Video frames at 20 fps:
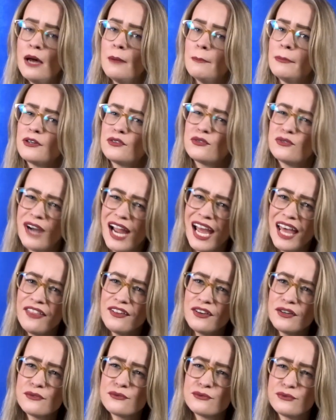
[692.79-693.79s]
but
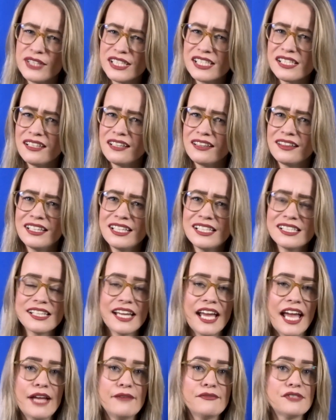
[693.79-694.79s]
rather visited these
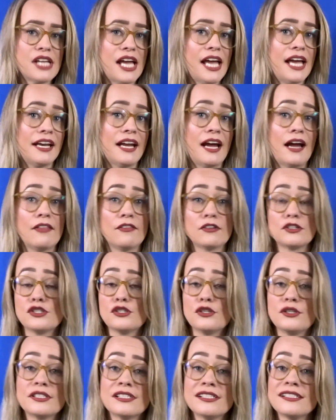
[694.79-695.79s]
caves at either
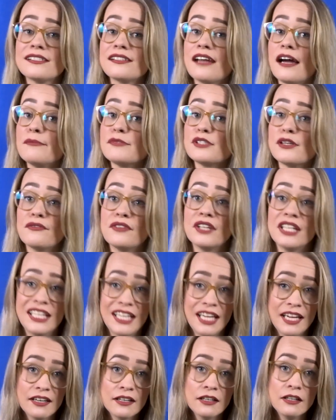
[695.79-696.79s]
certain times of the
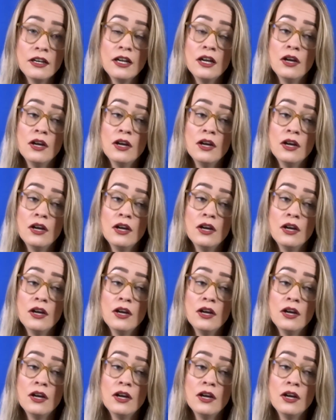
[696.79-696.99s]
year